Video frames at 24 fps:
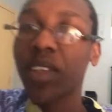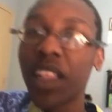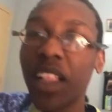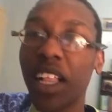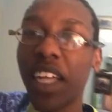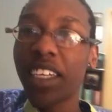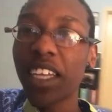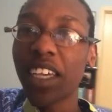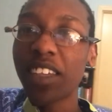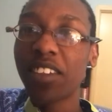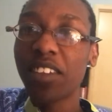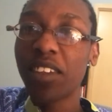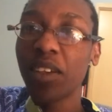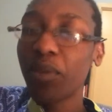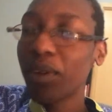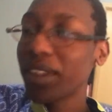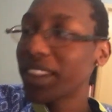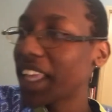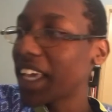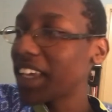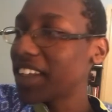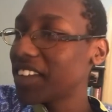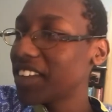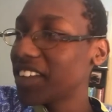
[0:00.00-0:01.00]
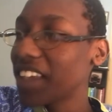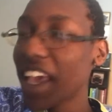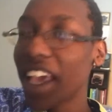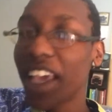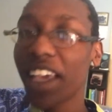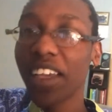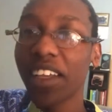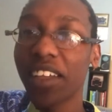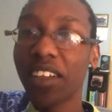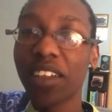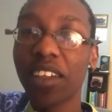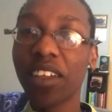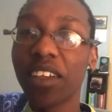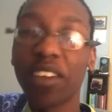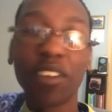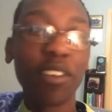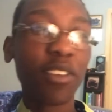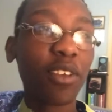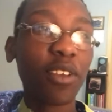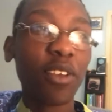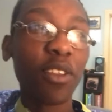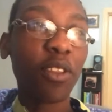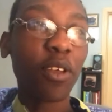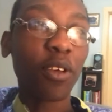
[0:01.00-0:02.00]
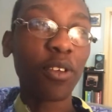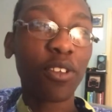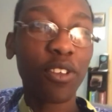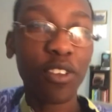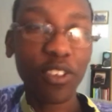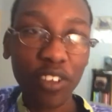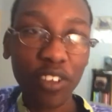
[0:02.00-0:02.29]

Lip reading: Let us see what they say, those